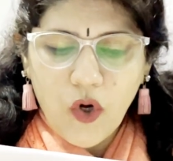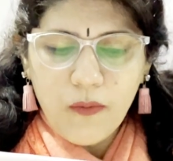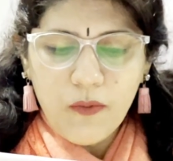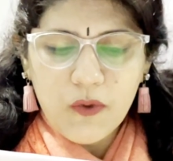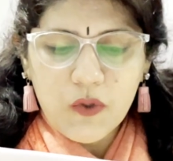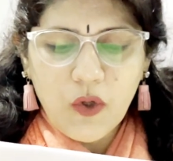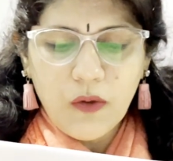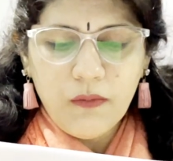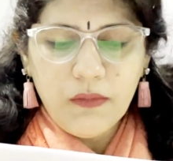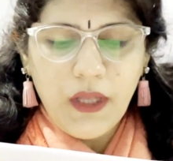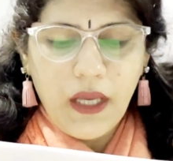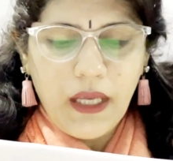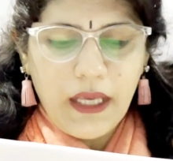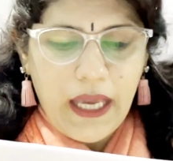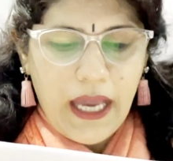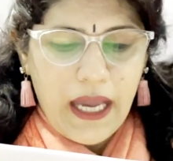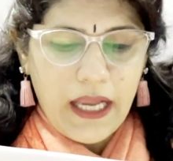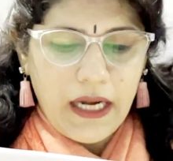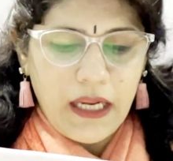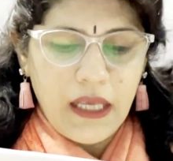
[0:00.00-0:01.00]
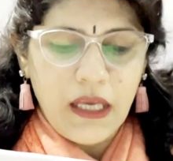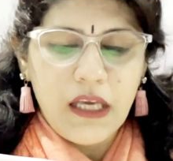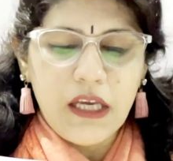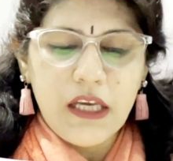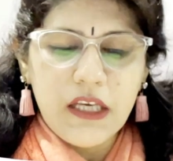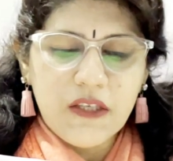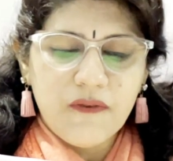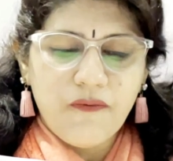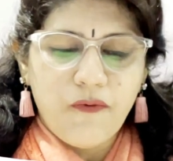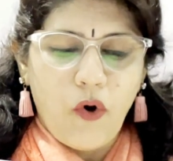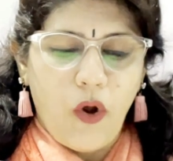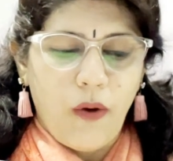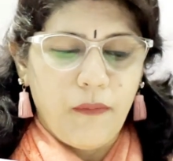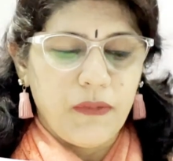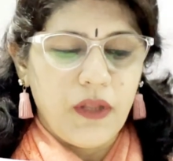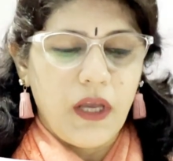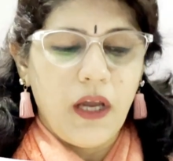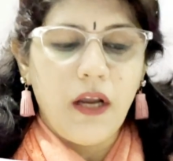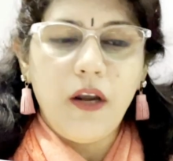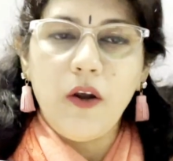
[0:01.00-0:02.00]
chromosome they carry is
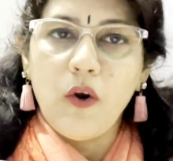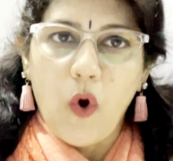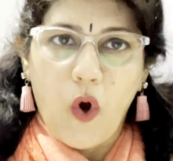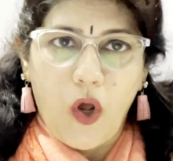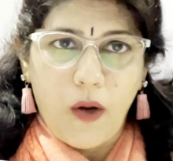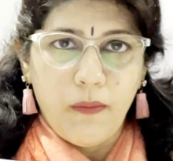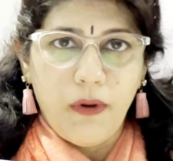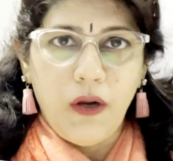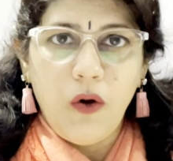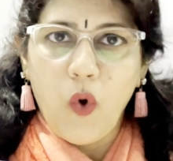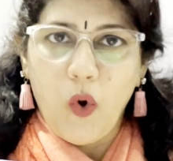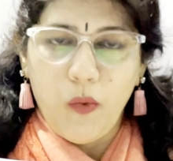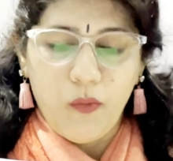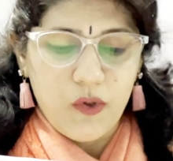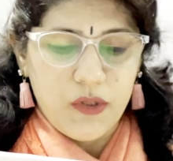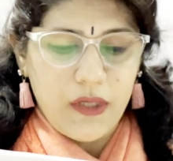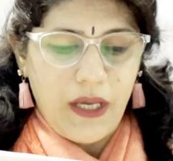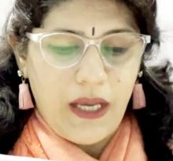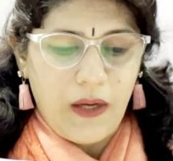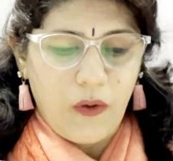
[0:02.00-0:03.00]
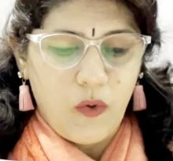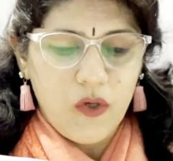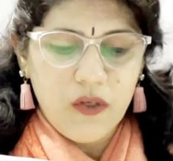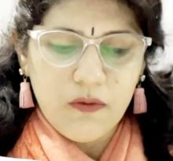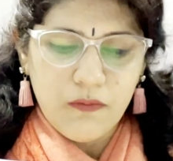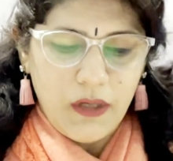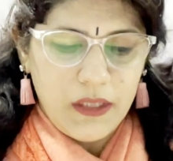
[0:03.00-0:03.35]
from their normal homozygous